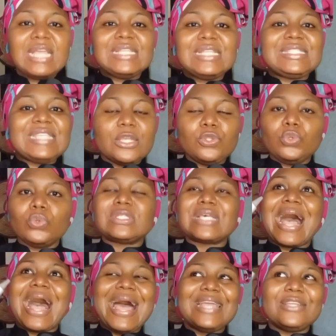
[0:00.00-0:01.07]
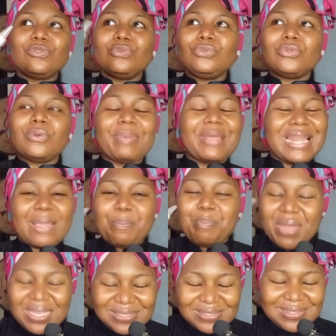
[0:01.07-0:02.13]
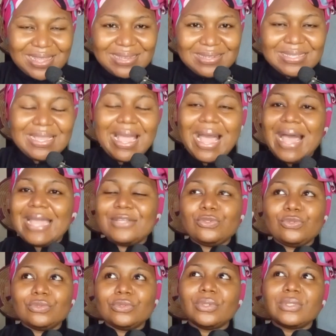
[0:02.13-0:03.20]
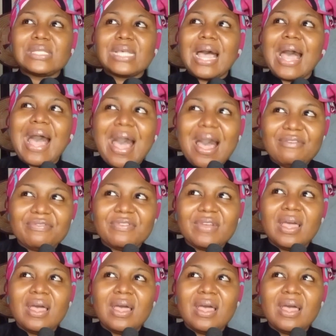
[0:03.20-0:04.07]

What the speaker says: Take note, I do not, like personally, I do not have